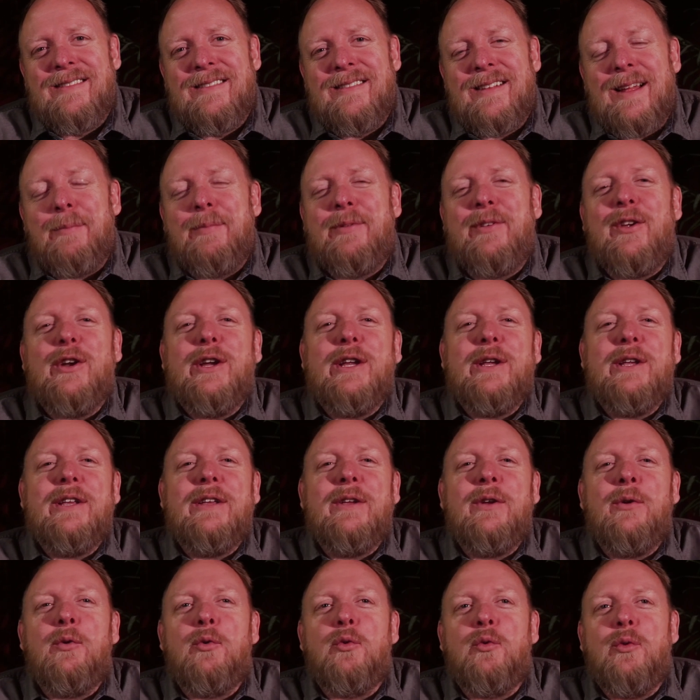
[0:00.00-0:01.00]
I'm sorry,
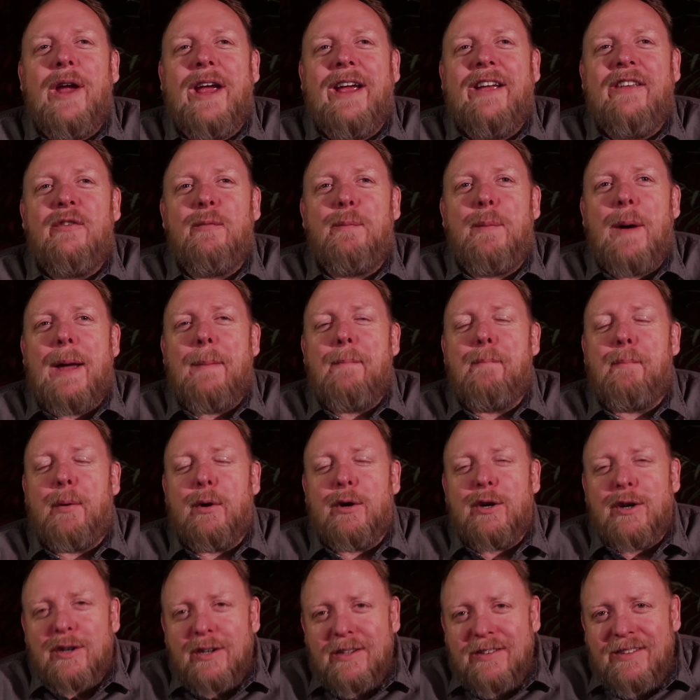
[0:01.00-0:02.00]
you were raised by
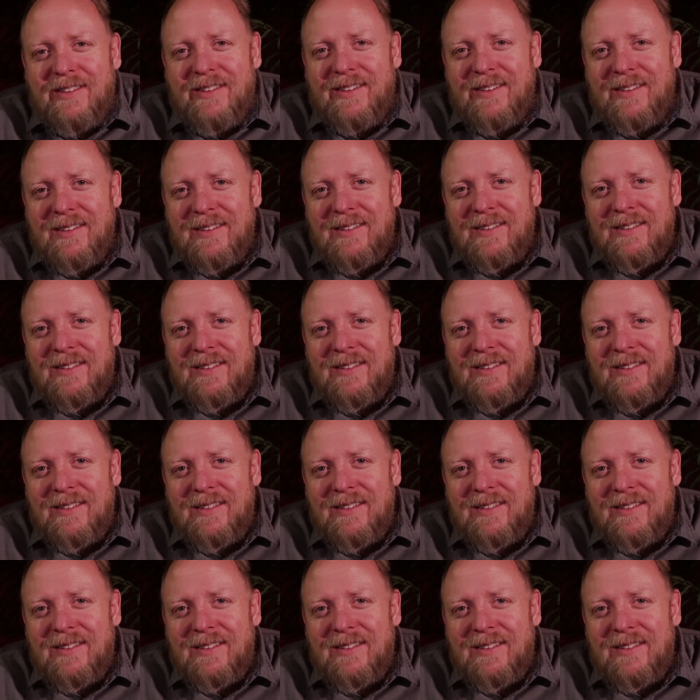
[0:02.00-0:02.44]
birds?